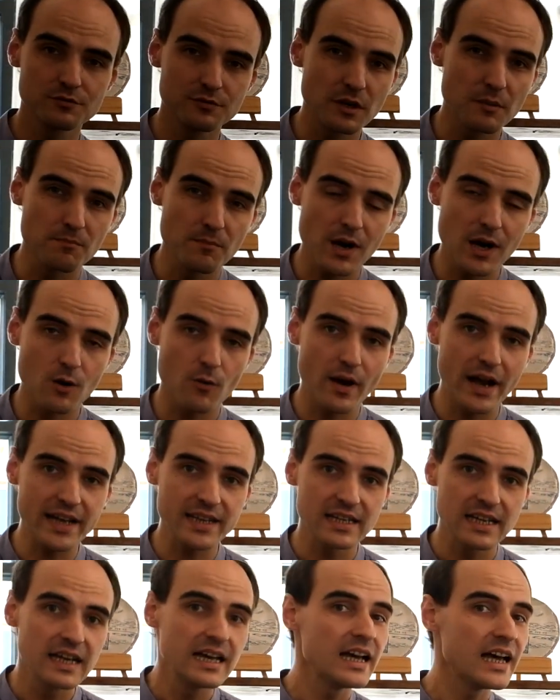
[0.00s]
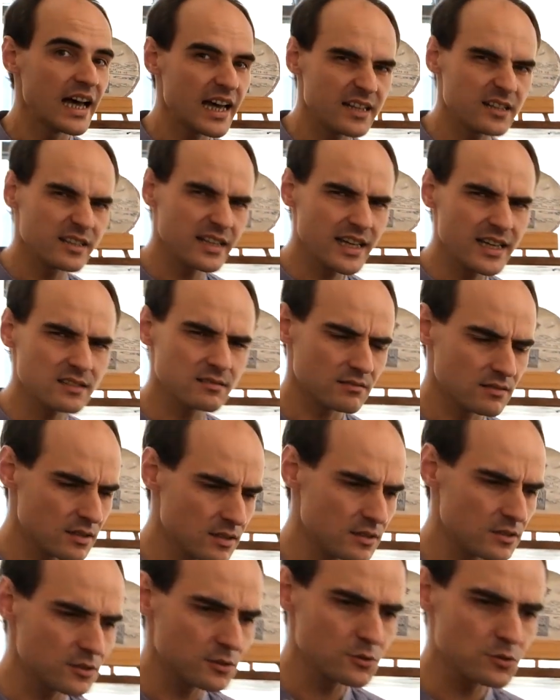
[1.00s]
from Bang Wai, and again
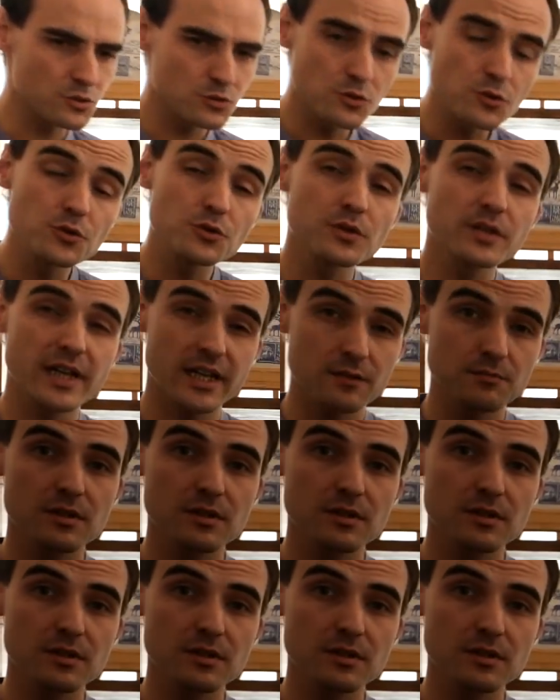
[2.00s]
those gushu can